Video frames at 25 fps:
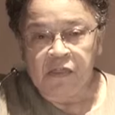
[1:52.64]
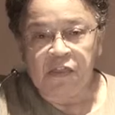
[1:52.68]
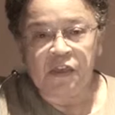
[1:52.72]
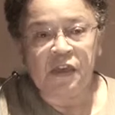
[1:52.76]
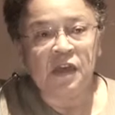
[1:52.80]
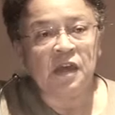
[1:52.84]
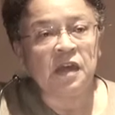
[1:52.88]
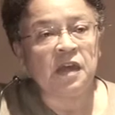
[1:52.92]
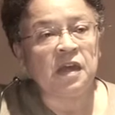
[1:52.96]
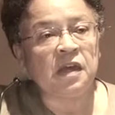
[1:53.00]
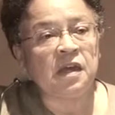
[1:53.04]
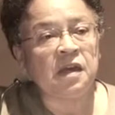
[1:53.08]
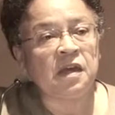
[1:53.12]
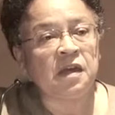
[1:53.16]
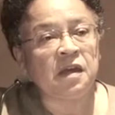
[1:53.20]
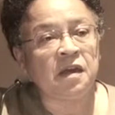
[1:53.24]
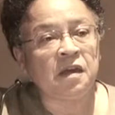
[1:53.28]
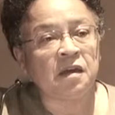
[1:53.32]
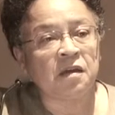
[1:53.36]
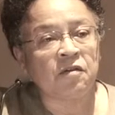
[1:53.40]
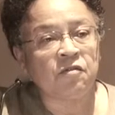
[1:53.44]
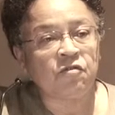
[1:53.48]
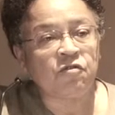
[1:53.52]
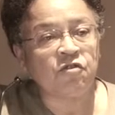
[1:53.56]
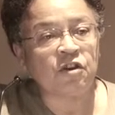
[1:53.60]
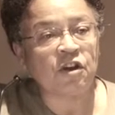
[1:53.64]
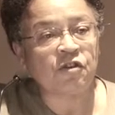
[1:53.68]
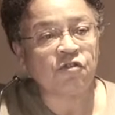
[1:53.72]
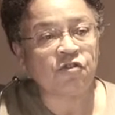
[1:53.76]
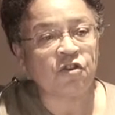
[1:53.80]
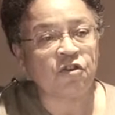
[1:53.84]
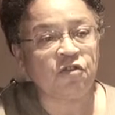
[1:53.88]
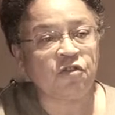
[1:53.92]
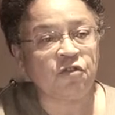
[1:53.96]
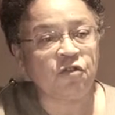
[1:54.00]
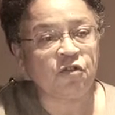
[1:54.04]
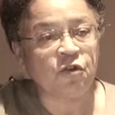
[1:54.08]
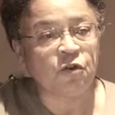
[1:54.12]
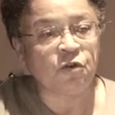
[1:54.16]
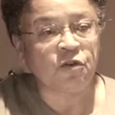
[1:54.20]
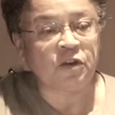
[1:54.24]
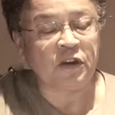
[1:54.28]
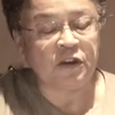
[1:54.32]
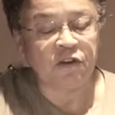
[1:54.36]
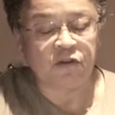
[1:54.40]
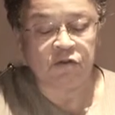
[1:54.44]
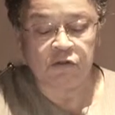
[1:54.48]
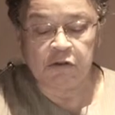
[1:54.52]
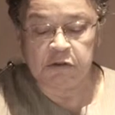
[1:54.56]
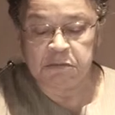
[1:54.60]
the judge's
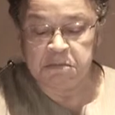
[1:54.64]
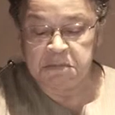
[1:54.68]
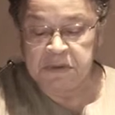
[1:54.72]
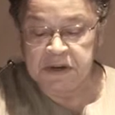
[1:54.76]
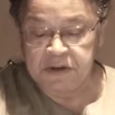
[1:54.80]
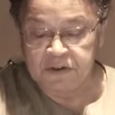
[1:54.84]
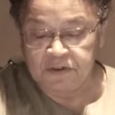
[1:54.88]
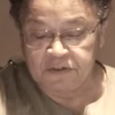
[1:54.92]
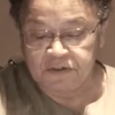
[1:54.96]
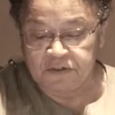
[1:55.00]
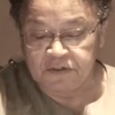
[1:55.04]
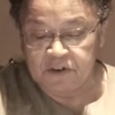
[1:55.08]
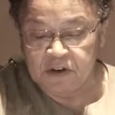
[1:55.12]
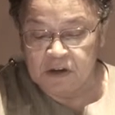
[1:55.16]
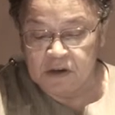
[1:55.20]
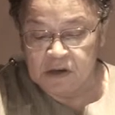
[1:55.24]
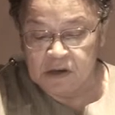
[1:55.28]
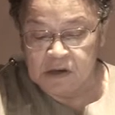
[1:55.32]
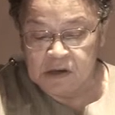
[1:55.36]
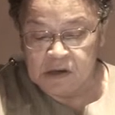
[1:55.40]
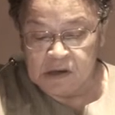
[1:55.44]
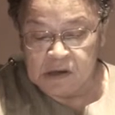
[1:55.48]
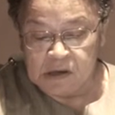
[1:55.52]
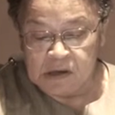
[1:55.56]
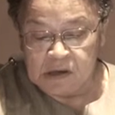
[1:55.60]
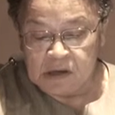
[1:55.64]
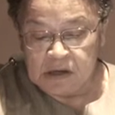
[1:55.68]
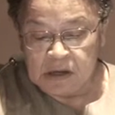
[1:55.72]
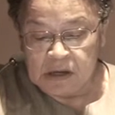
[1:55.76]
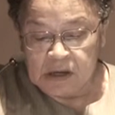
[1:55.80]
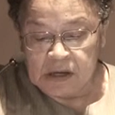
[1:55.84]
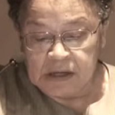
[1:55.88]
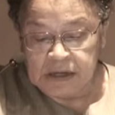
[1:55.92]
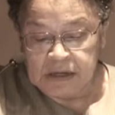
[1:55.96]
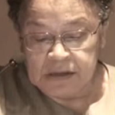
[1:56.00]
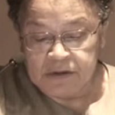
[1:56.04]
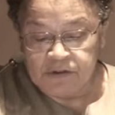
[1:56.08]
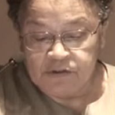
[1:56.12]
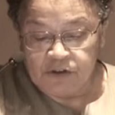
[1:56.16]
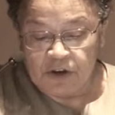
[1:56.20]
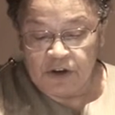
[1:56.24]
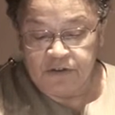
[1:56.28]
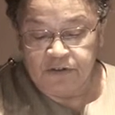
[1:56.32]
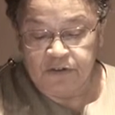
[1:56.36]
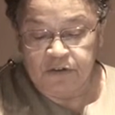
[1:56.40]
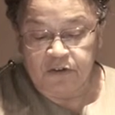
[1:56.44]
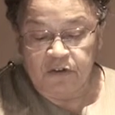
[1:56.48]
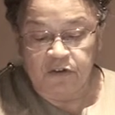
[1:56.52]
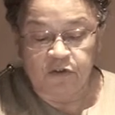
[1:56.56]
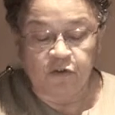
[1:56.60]
duty to administer uh,
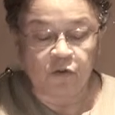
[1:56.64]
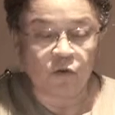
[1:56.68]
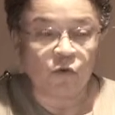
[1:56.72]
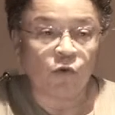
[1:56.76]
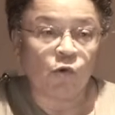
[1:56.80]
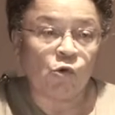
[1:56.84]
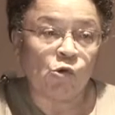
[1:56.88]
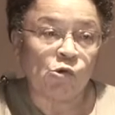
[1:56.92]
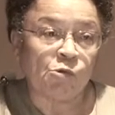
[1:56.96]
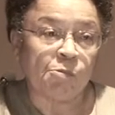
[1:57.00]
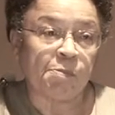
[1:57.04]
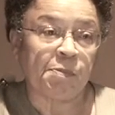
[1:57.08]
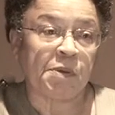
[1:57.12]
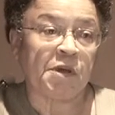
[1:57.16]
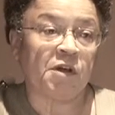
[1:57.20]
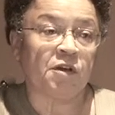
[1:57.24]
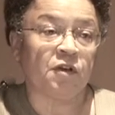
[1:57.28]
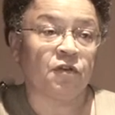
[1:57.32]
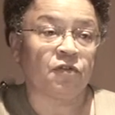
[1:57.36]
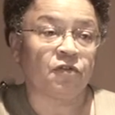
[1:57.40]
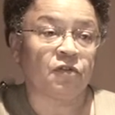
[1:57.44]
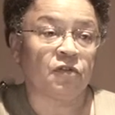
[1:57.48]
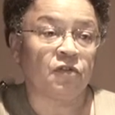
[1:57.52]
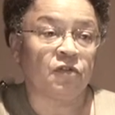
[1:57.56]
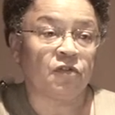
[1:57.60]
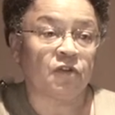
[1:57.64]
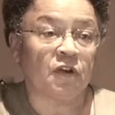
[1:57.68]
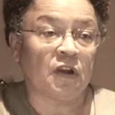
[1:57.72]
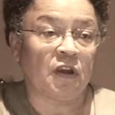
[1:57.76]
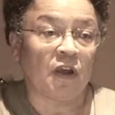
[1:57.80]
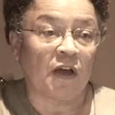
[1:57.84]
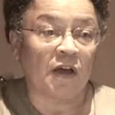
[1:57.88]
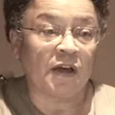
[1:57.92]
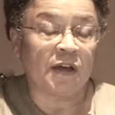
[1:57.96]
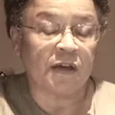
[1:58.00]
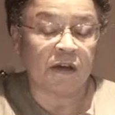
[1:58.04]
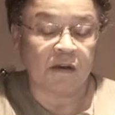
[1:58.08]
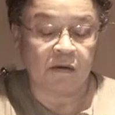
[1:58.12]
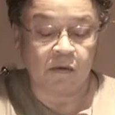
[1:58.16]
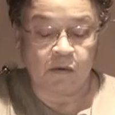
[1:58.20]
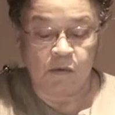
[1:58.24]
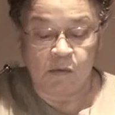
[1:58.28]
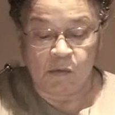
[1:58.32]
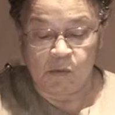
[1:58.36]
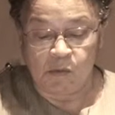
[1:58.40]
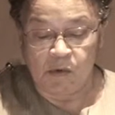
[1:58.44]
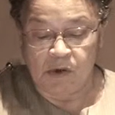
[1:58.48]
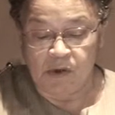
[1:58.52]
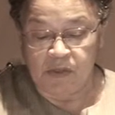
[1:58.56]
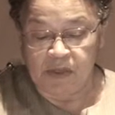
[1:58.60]
justice to all persons alike
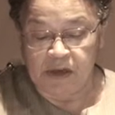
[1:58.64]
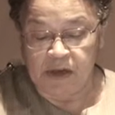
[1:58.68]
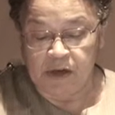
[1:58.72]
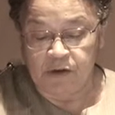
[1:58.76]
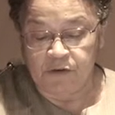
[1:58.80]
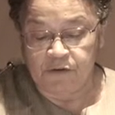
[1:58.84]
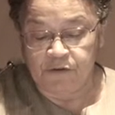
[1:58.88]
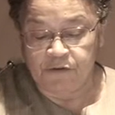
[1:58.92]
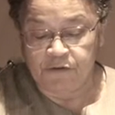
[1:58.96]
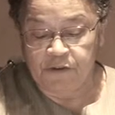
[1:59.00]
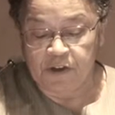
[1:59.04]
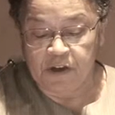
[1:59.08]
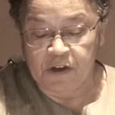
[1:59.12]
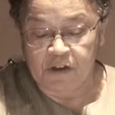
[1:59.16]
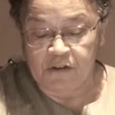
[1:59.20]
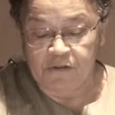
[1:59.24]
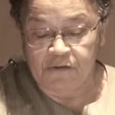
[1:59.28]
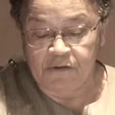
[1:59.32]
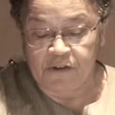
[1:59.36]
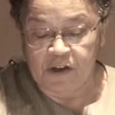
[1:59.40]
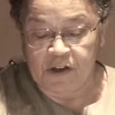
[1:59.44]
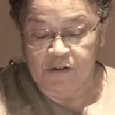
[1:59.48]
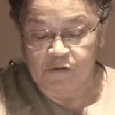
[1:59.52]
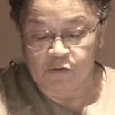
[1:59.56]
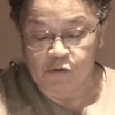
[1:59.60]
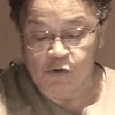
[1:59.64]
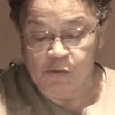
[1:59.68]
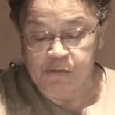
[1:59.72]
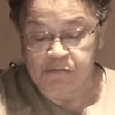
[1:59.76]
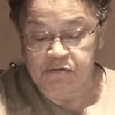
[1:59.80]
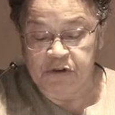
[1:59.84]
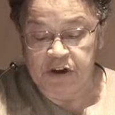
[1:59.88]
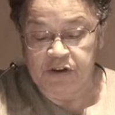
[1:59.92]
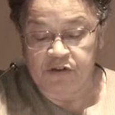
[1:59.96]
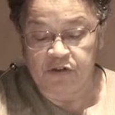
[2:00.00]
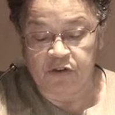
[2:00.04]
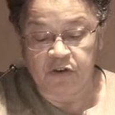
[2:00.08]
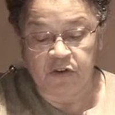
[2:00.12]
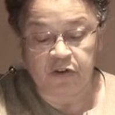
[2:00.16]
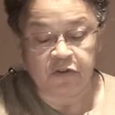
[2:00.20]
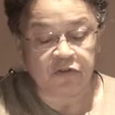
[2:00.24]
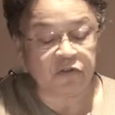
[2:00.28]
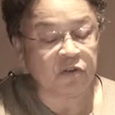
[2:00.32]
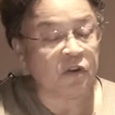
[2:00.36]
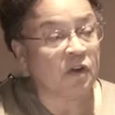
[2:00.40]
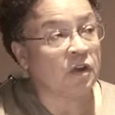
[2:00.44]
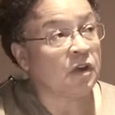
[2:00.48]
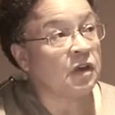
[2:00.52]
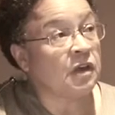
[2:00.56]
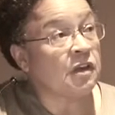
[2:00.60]
without fear, favour, or
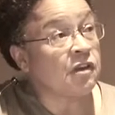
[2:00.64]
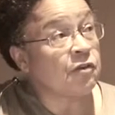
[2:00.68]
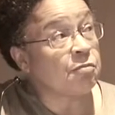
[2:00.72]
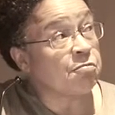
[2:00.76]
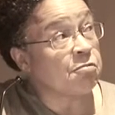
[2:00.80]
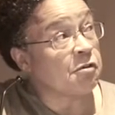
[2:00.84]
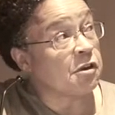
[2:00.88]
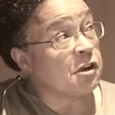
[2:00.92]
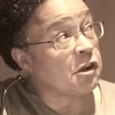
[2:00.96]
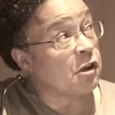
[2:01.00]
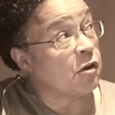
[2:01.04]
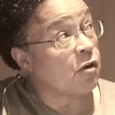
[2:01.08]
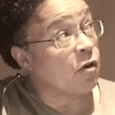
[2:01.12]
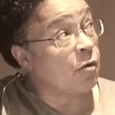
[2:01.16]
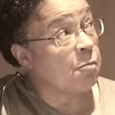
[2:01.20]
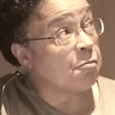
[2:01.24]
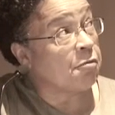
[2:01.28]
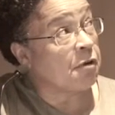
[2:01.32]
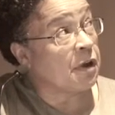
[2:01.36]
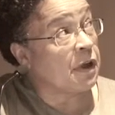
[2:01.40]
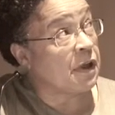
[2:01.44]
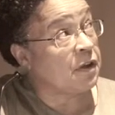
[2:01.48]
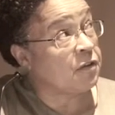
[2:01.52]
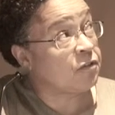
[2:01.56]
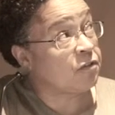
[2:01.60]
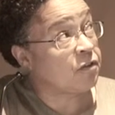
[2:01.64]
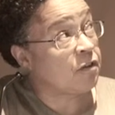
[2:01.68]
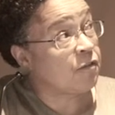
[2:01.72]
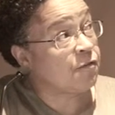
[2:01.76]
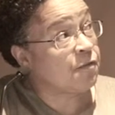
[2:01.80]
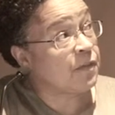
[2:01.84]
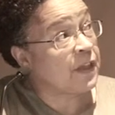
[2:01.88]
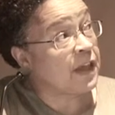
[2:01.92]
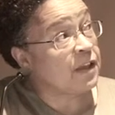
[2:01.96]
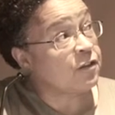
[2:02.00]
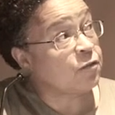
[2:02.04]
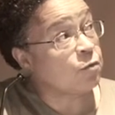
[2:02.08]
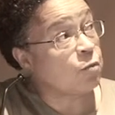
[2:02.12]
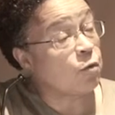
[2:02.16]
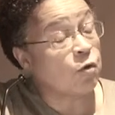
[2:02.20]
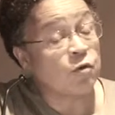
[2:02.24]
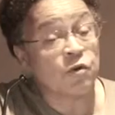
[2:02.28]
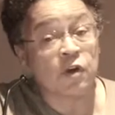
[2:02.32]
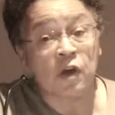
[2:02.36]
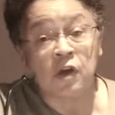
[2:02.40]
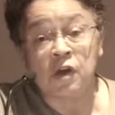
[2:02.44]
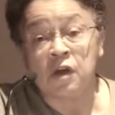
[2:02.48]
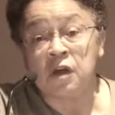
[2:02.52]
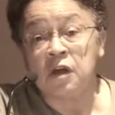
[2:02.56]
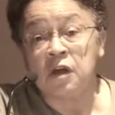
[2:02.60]
prejudice is pretty comprehensive. And that's what